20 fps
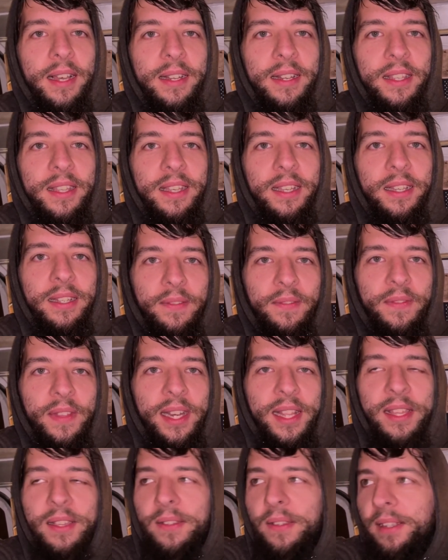uncut
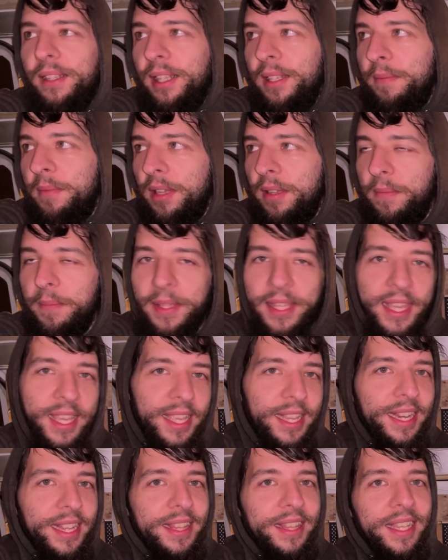video clip of me
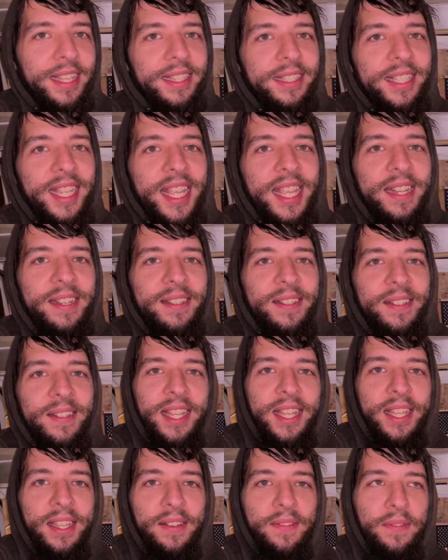hitting that
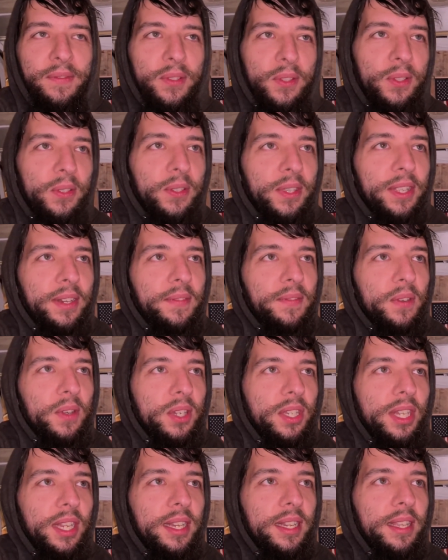deer in Floyd,
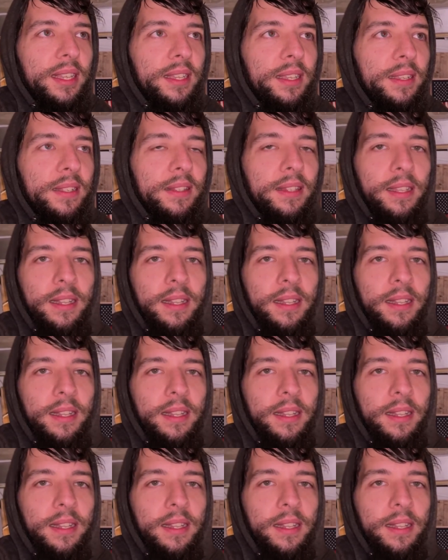Virginia,